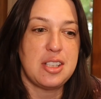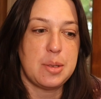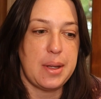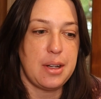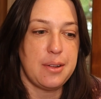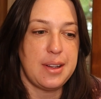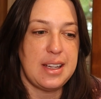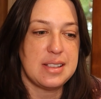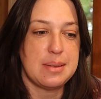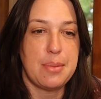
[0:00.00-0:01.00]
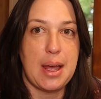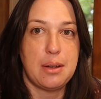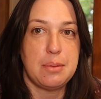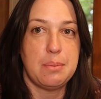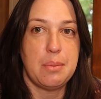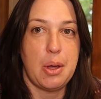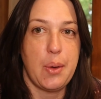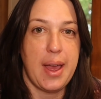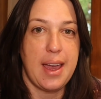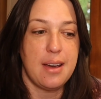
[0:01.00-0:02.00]
Spinnery's Mountain
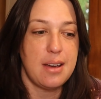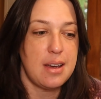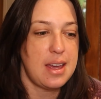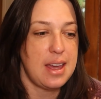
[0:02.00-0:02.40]
Mohair